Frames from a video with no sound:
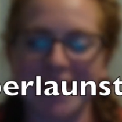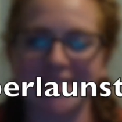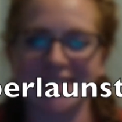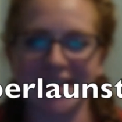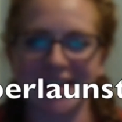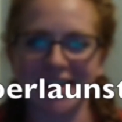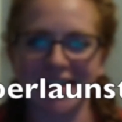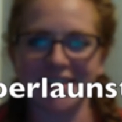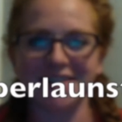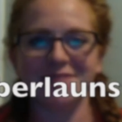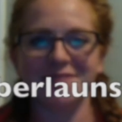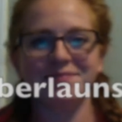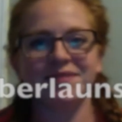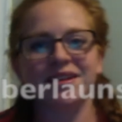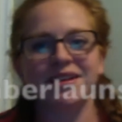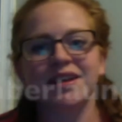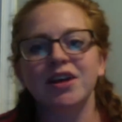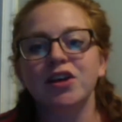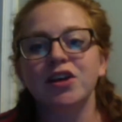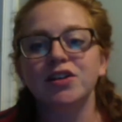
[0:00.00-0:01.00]
diet.
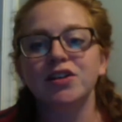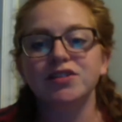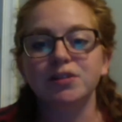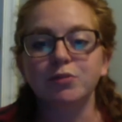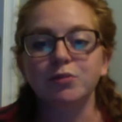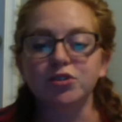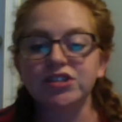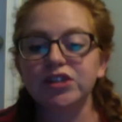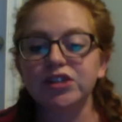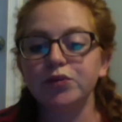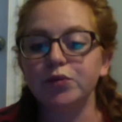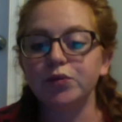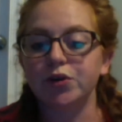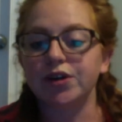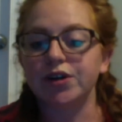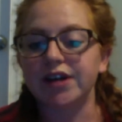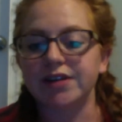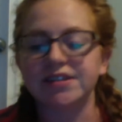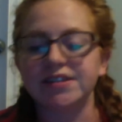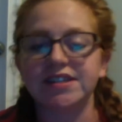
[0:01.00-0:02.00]
So most of the
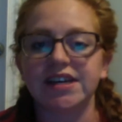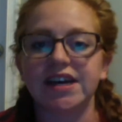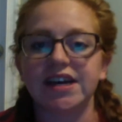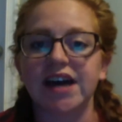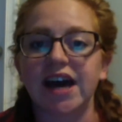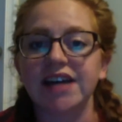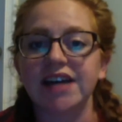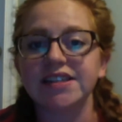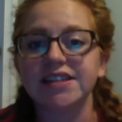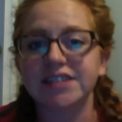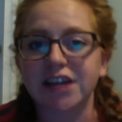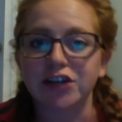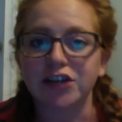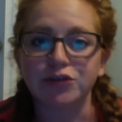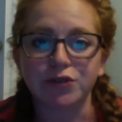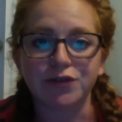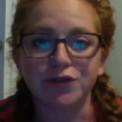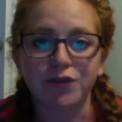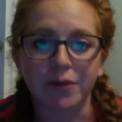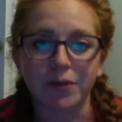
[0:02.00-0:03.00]
workouts that I
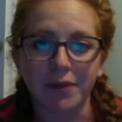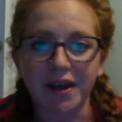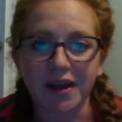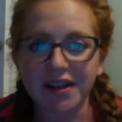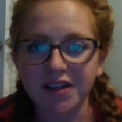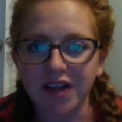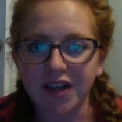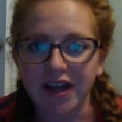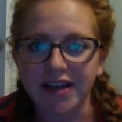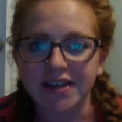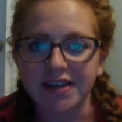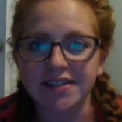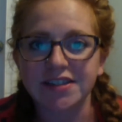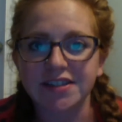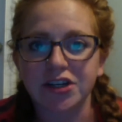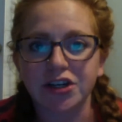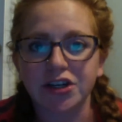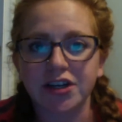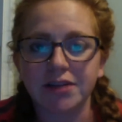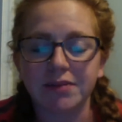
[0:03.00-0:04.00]
schedule for my clients
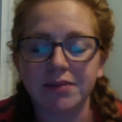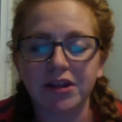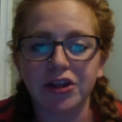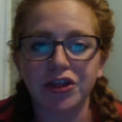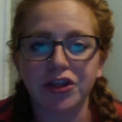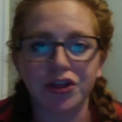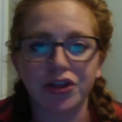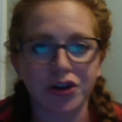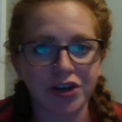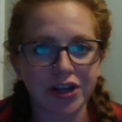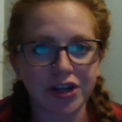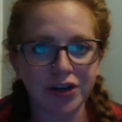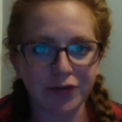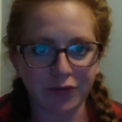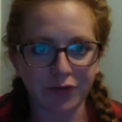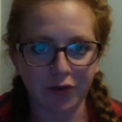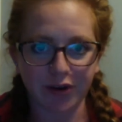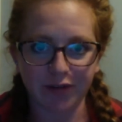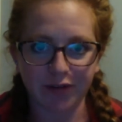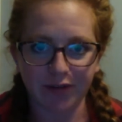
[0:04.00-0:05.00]
are going to be 30 to
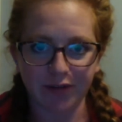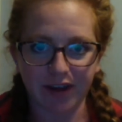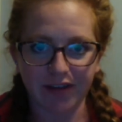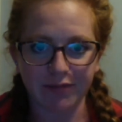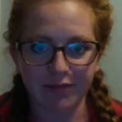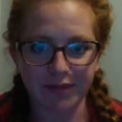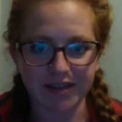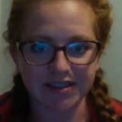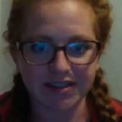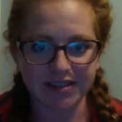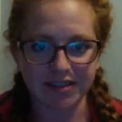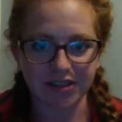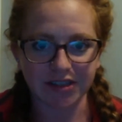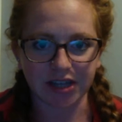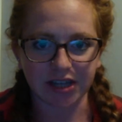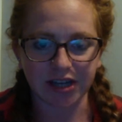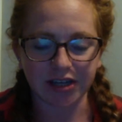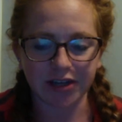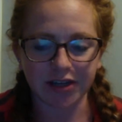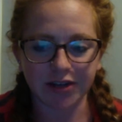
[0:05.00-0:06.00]
45 minutes
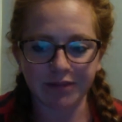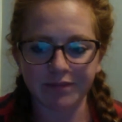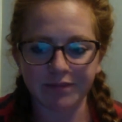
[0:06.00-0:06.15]
long.